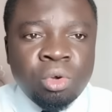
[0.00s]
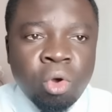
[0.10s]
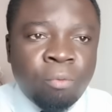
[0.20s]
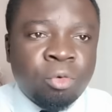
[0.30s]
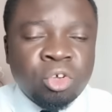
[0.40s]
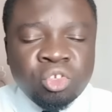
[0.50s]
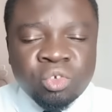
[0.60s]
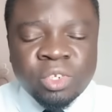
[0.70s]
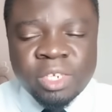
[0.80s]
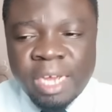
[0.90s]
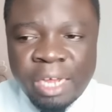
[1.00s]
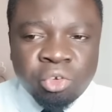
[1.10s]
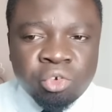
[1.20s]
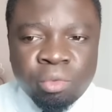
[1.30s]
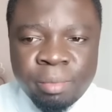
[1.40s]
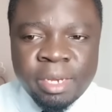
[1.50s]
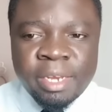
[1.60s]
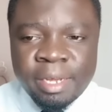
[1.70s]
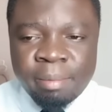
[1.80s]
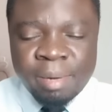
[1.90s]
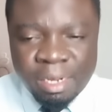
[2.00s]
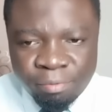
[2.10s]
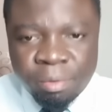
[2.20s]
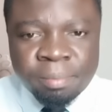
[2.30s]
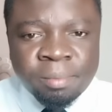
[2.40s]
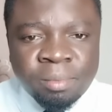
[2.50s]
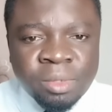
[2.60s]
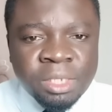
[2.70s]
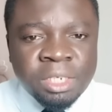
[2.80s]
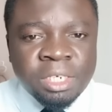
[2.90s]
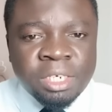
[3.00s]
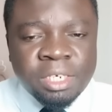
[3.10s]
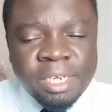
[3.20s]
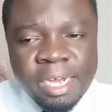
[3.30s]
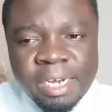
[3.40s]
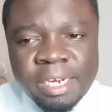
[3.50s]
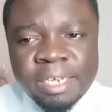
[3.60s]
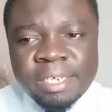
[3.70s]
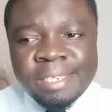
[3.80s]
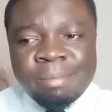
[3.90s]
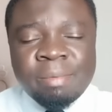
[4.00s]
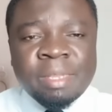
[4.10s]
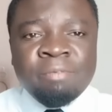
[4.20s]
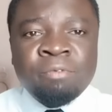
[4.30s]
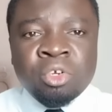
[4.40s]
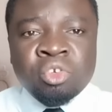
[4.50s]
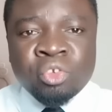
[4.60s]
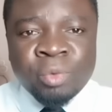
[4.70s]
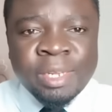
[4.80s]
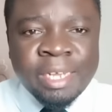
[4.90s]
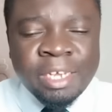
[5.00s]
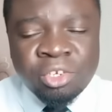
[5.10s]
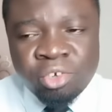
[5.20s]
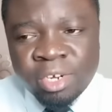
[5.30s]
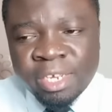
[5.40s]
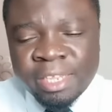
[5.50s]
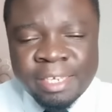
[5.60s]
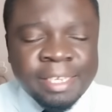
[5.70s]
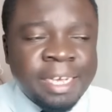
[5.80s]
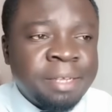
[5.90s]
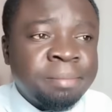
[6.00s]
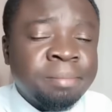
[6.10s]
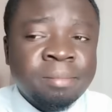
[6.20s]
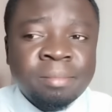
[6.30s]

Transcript: Of course, using her social media platform, sharing some of the photos when they're enjoying their time,